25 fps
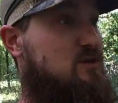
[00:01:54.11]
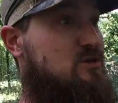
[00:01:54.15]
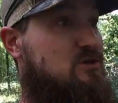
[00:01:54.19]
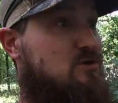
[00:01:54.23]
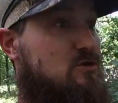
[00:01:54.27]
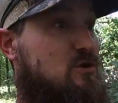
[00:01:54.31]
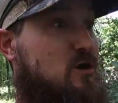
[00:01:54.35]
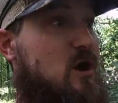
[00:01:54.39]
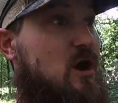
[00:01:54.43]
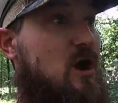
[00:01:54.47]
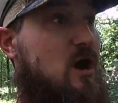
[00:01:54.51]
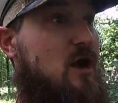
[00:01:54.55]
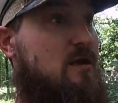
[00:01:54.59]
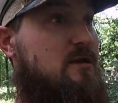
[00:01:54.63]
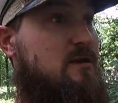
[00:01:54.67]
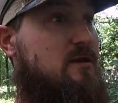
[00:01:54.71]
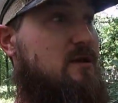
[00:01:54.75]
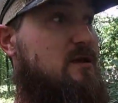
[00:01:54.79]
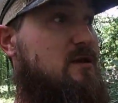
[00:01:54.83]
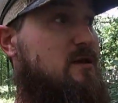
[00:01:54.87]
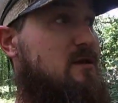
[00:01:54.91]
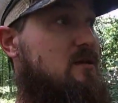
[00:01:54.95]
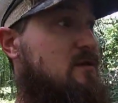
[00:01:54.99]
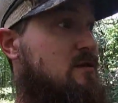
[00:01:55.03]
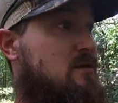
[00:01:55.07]
shot
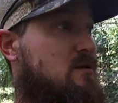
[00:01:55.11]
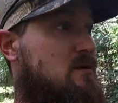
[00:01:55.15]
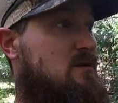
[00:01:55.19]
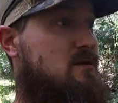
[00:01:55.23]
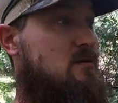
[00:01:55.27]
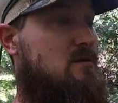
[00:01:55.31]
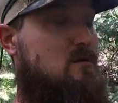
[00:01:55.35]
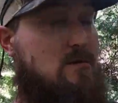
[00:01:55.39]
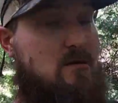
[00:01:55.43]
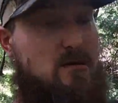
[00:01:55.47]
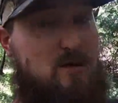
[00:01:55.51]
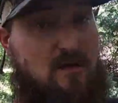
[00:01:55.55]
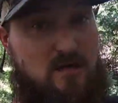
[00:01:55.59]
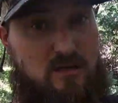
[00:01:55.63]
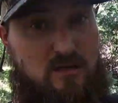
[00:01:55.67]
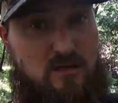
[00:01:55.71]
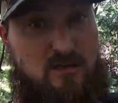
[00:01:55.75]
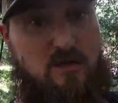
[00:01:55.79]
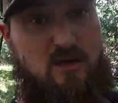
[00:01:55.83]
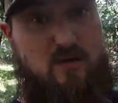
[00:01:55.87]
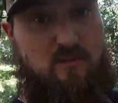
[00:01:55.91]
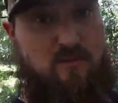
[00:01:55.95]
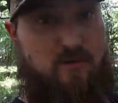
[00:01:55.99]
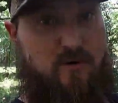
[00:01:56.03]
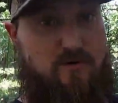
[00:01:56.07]

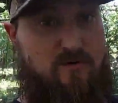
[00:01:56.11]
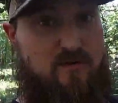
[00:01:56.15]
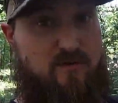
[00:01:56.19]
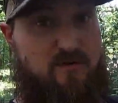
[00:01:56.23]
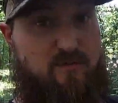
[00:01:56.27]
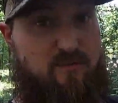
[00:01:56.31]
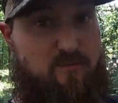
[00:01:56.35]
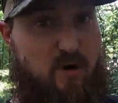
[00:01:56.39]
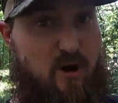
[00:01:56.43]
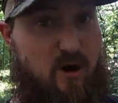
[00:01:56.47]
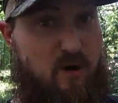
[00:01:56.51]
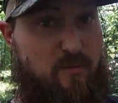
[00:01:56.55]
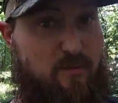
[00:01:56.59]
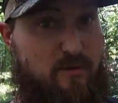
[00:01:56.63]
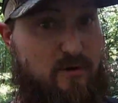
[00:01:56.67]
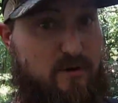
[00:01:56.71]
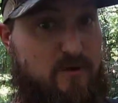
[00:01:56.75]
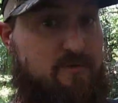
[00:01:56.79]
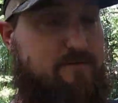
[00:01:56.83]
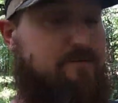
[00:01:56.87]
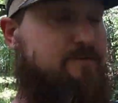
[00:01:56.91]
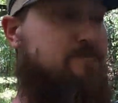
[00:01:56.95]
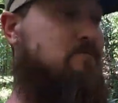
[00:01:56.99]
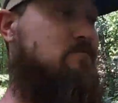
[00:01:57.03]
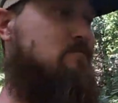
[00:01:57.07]
ended up on this property.
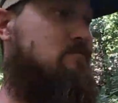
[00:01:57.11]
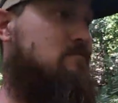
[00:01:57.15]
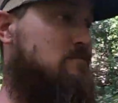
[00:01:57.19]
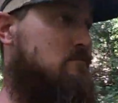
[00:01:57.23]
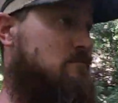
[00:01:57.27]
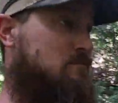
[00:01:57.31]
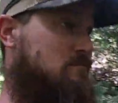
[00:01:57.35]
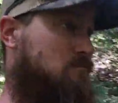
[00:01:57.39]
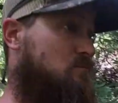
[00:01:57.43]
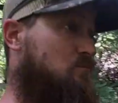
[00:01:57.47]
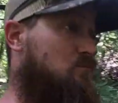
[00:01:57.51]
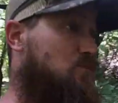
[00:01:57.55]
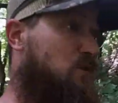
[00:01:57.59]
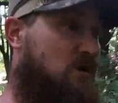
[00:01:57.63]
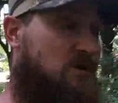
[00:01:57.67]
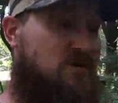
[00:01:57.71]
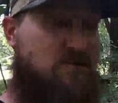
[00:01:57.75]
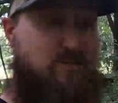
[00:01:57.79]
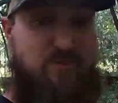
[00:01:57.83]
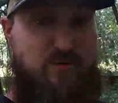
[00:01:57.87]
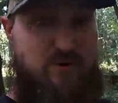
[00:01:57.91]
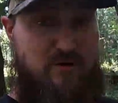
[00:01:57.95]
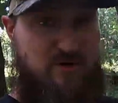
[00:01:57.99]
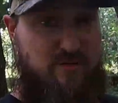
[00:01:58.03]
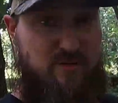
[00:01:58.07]

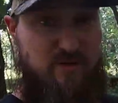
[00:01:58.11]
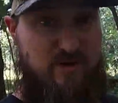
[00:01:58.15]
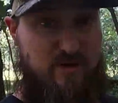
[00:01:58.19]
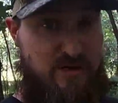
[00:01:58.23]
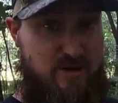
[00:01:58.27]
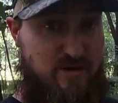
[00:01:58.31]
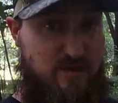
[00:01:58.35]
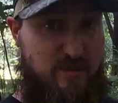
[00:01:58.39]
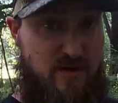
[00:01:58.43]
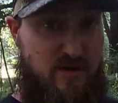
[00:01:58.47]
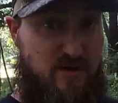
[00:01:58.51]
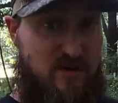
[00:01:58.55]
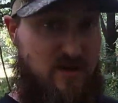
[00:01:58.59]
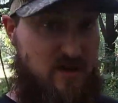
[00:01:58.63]
Which brings me to my